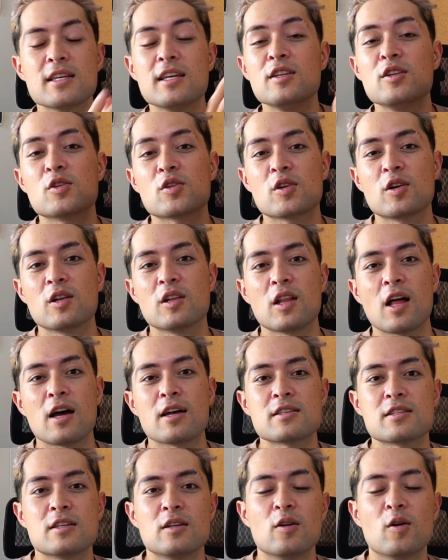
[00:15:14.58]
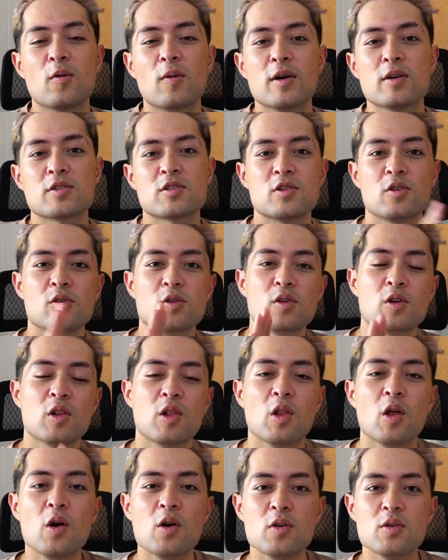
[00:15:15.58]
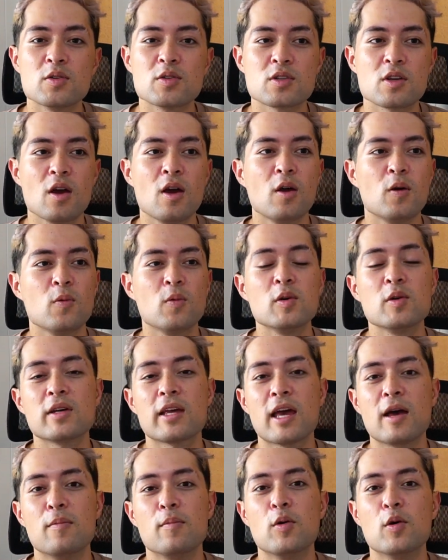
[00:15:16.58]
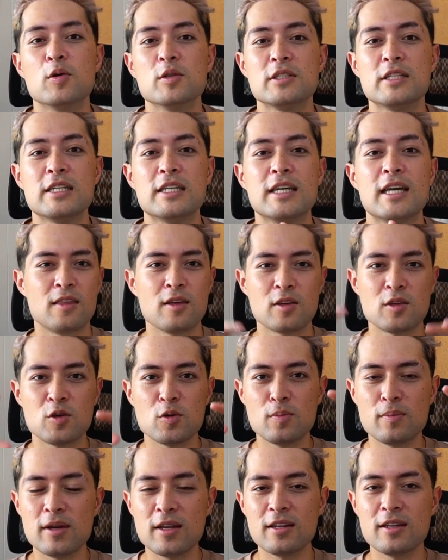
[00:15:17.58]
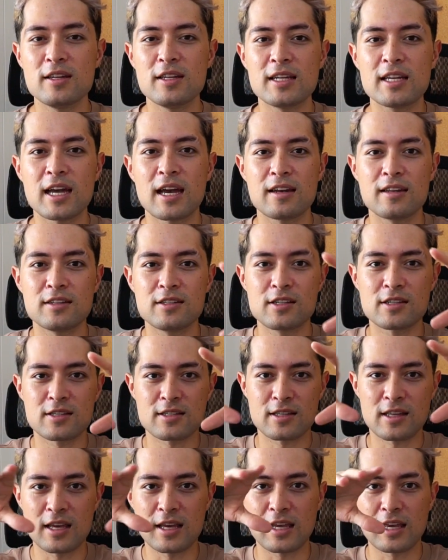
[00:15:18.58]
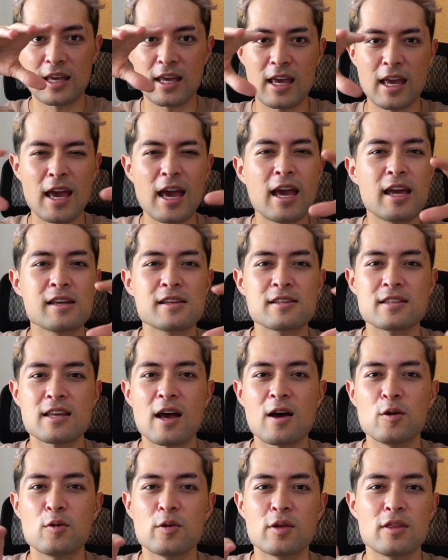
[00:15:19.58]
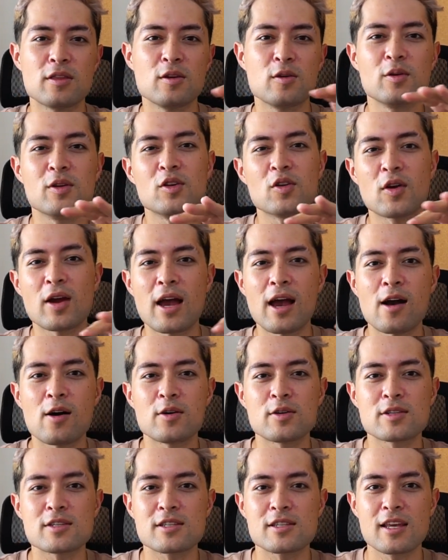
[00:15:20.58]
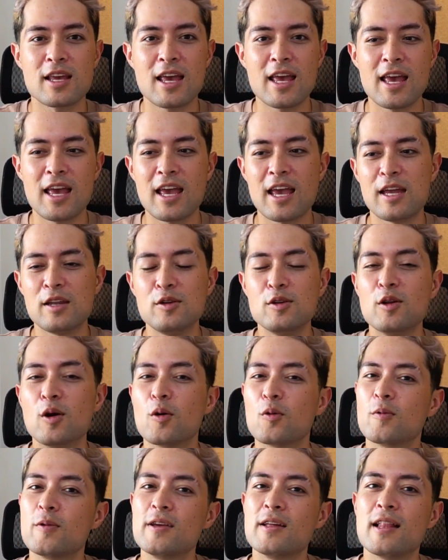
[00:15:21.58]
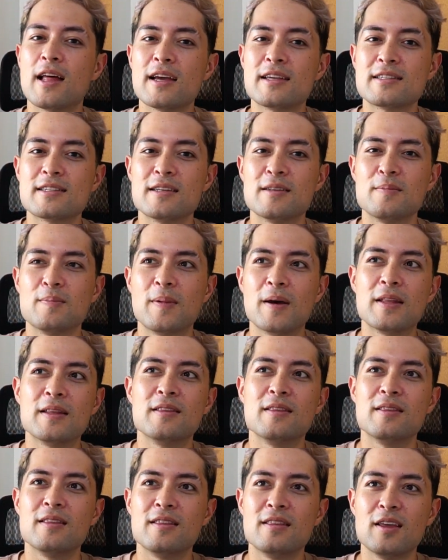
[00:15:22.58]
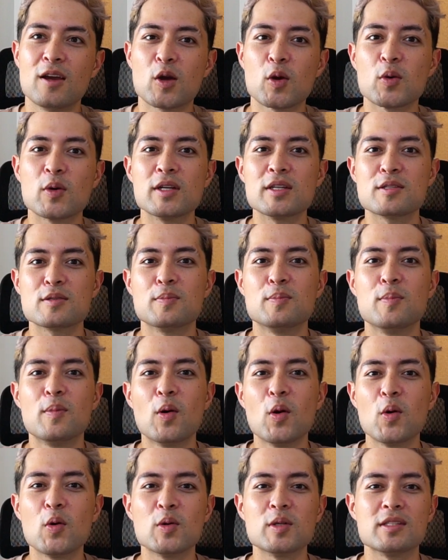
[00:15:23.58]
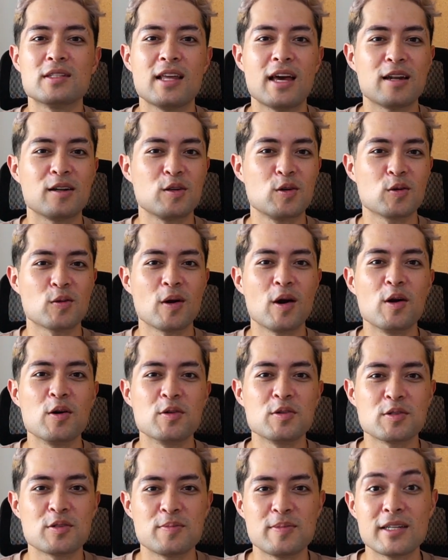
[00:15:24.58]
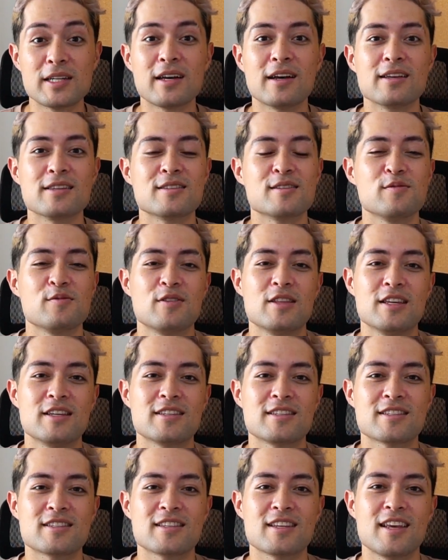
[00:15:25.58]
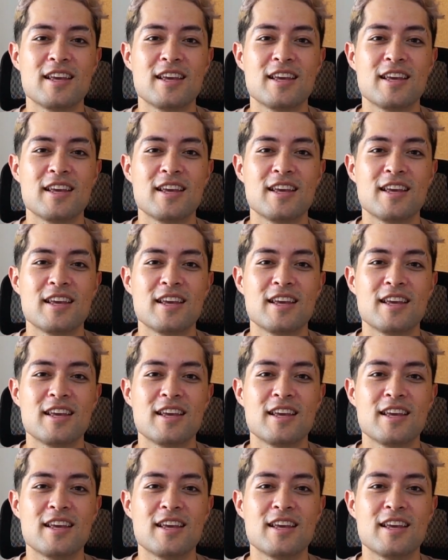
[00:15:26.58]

in your closet or else your clothes will get moldy. The humidity kind of just like hangs out with you in your house and you don't realize it, but there is mold that grows because of this.